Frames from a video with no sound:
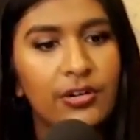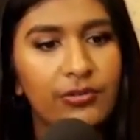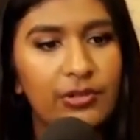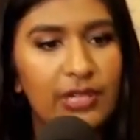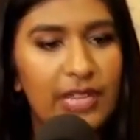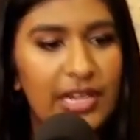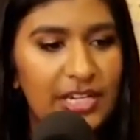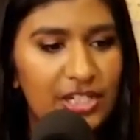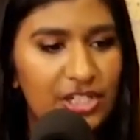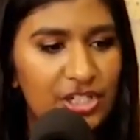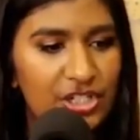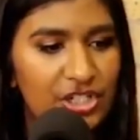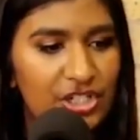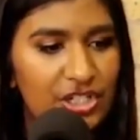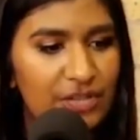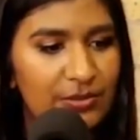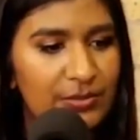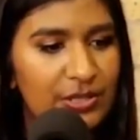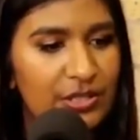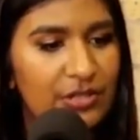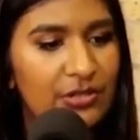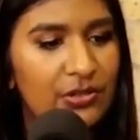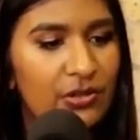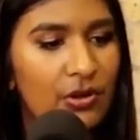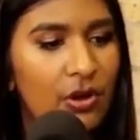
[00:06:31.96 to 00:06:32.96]
a
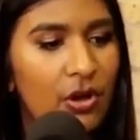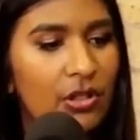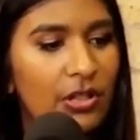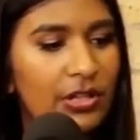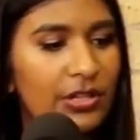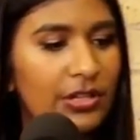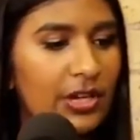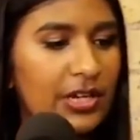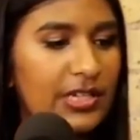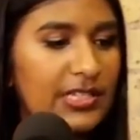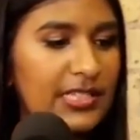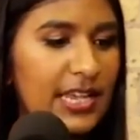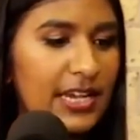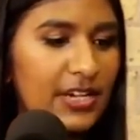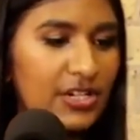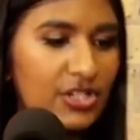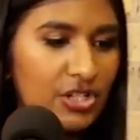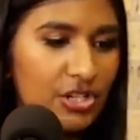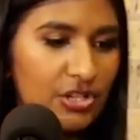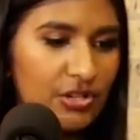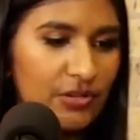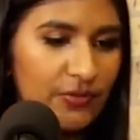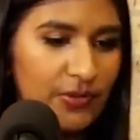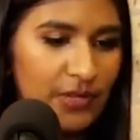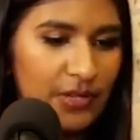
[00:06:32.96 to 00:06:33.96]
relationship to the
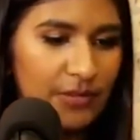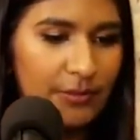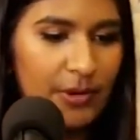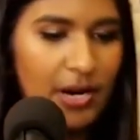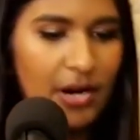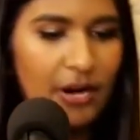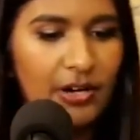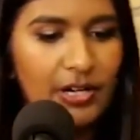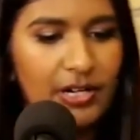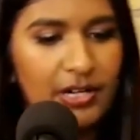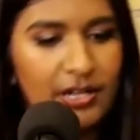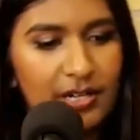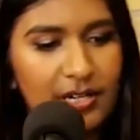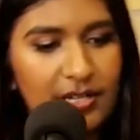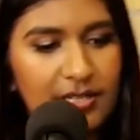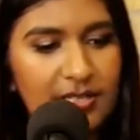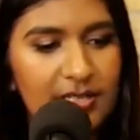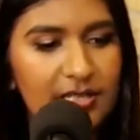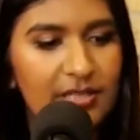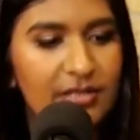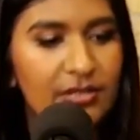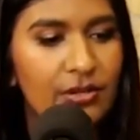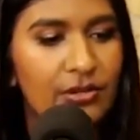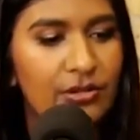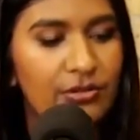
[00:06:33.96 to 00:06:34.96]
colonization of the
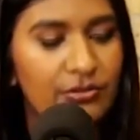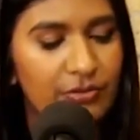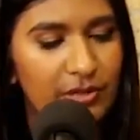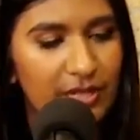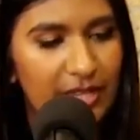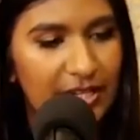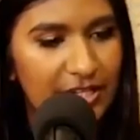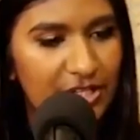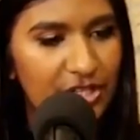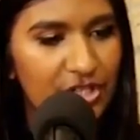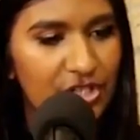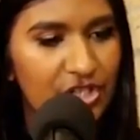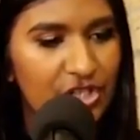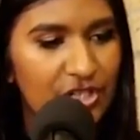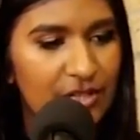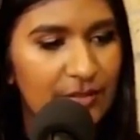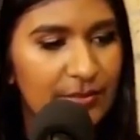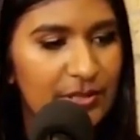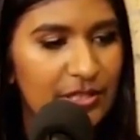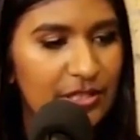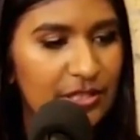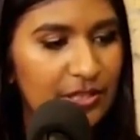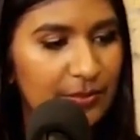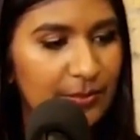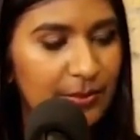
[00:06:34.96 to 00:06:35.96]
Americas. It's got a
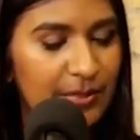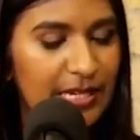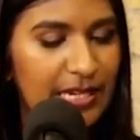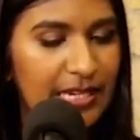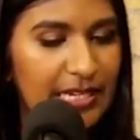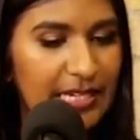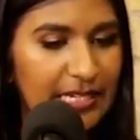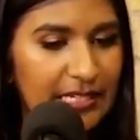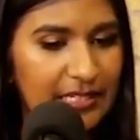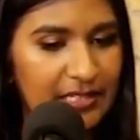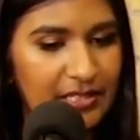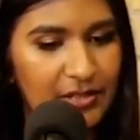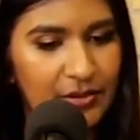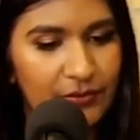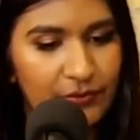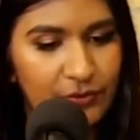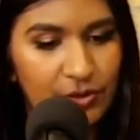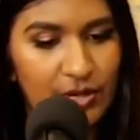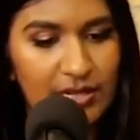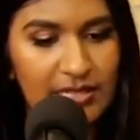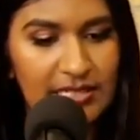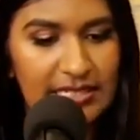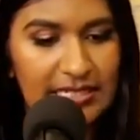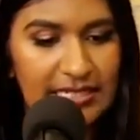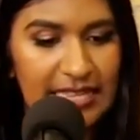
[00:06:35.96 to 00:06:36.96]
relationship to the beginnings of
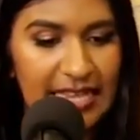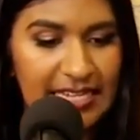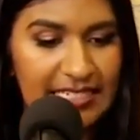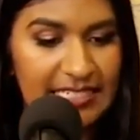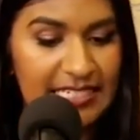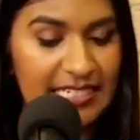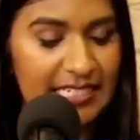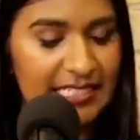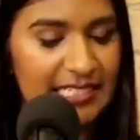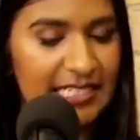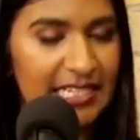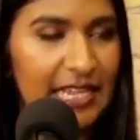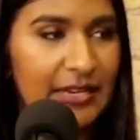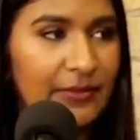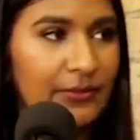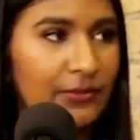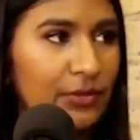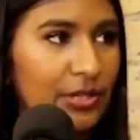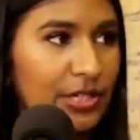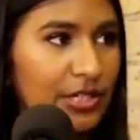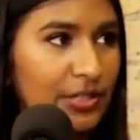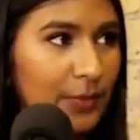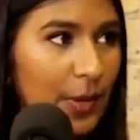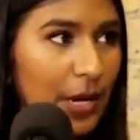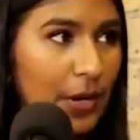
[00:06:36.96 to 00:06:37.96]
transatlantic
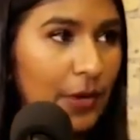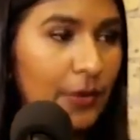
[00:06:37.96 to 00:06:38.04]
slavery as